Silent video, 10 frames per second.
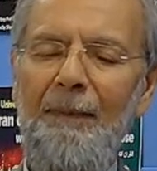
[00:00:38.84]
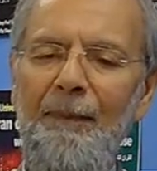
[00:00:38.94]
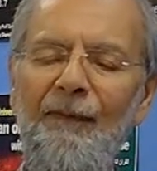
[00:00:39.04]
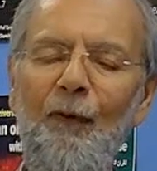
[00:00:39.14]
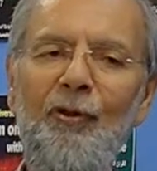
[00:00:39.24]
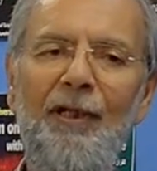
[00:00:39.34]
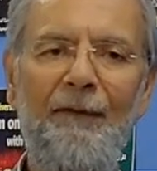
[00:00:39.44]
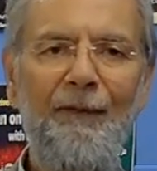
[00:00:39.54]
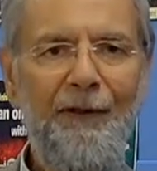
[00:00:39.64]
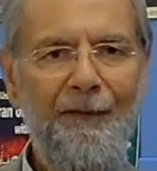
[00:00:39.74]
before the
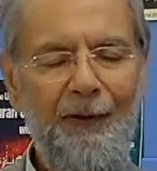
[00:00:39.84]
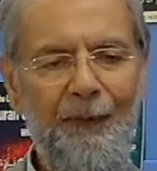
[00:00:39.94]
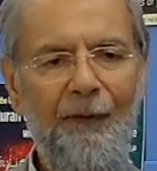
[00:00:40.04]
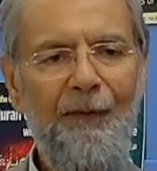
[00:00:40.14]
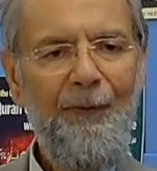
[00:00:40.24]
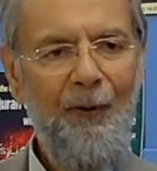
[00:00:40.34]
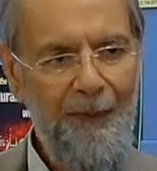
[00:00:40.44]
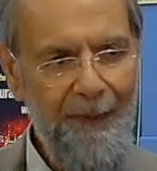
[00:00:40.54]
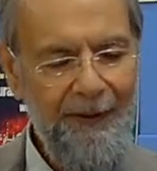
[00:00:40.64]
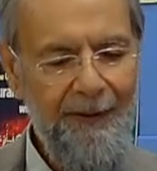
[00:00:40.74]
advent of the Prophet
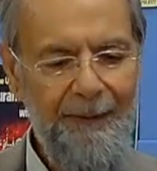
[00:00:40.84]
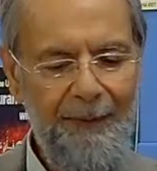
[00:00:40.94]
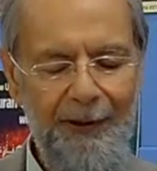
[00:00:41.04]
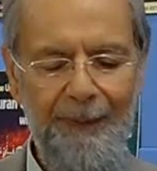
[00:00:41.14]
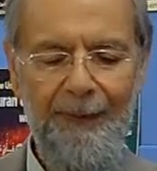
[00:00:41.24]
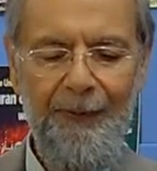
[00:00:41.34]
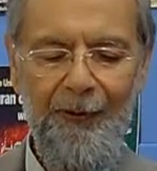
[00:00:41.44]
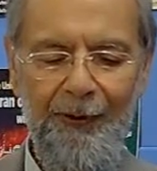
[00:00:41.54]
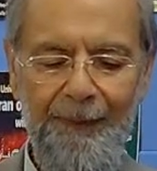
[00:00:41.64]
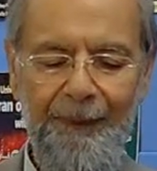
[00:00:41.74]
Muhammad, peace be
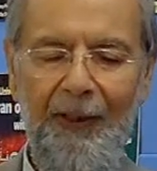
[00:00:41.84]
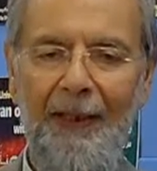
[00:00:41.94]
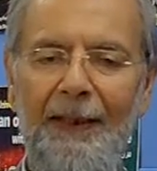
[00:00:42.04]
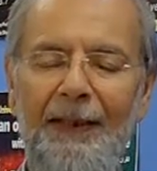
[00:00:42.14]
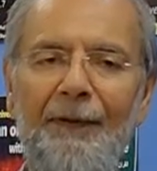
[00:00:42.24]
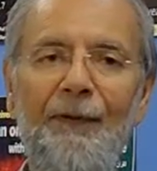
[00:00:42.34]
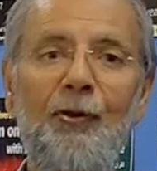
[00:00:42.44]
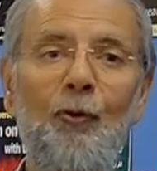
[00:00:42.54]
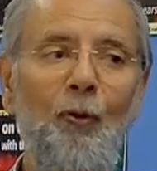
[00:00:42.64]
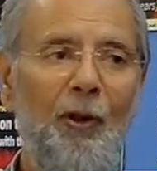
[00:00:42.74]
upon him, there was
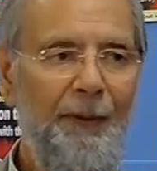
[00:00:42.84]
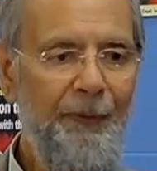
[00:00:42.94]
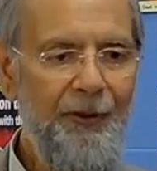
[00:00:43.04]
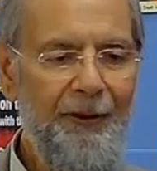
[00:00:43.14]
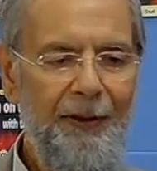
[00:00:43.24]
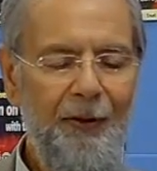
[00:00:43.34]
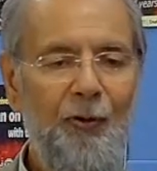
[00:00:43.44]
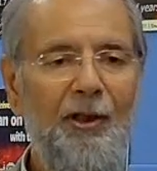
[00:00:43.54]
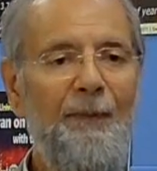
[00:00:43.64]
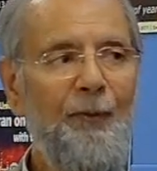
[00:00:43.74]
no limit to
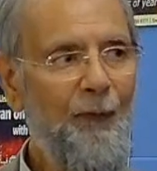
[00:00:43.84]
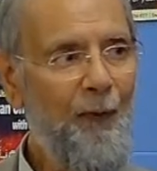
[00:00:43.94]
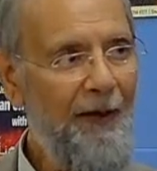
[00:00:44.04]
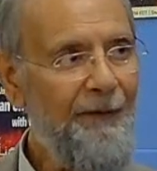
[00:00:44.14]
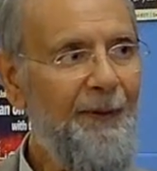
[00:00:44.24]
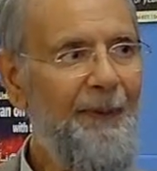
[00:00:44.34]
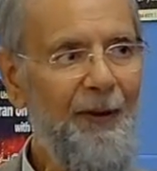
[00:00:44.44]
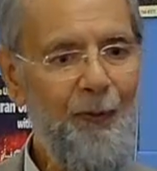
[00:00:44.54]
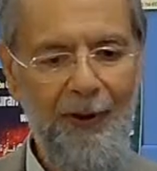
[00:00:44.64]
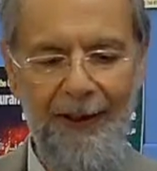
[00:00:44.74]
the number of wives a man
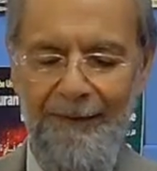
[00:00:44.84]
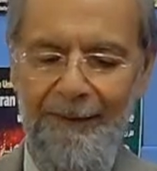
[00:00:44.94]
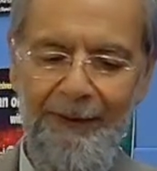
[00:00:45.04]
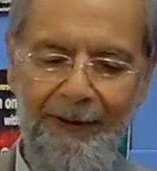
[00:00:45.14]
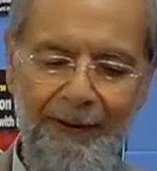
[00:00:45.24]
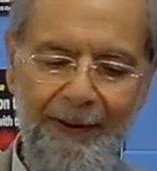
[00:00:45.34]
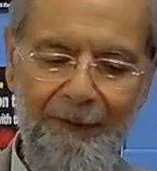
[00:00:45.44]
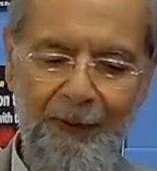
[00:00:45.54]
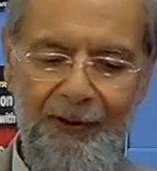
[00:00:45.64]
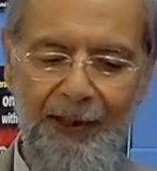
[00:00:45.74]
could have.
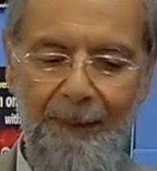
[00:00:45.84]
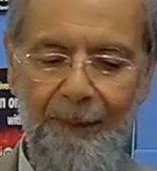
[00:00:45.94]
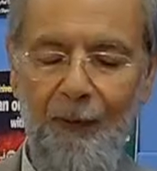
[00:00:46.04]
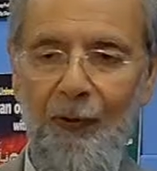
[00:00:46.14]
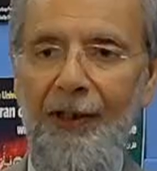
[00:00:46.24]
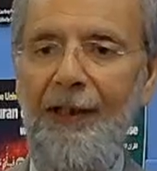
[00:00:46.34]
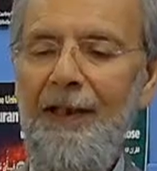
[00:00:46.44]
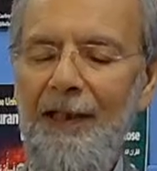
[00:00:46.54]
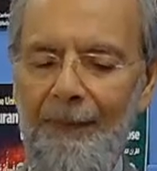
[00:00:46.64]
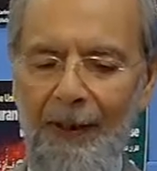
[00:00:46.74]
For example, we read
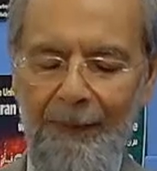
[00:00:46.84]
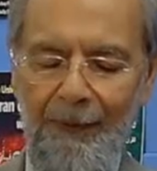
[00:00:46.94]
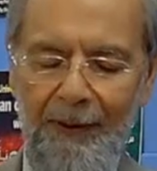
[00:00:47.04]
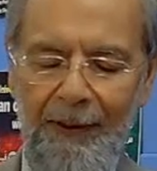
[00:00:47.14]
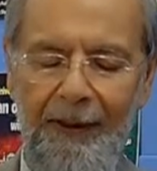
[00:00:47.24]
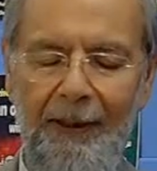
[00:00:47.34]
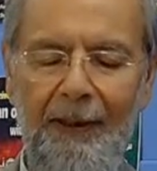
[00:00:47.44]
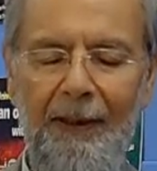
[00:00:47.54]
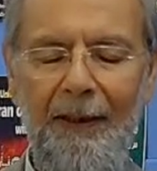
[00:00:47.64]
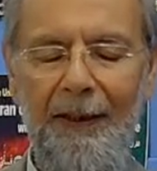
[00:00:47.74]
in the Bible,
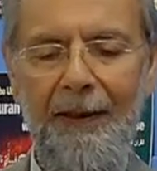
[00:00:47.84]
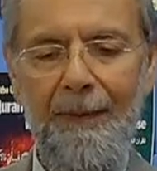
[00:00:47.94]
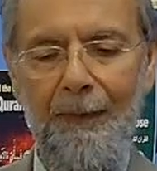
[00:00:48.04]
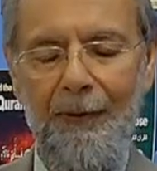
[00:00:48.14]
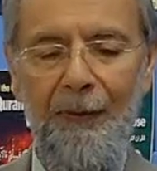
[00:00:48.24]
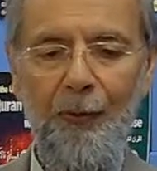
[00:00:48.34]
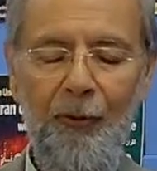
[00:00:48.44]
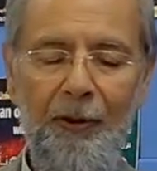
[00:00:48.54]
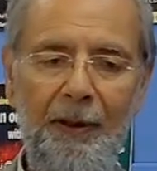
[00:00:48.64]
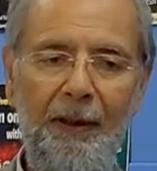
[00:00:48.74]
in the book